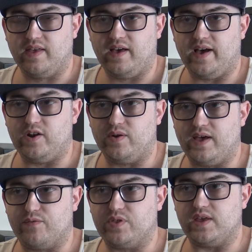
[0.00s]
I don't
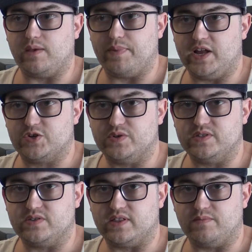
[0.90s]
have really any
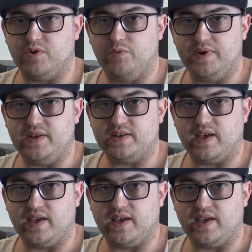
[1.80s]
patrons at the moment,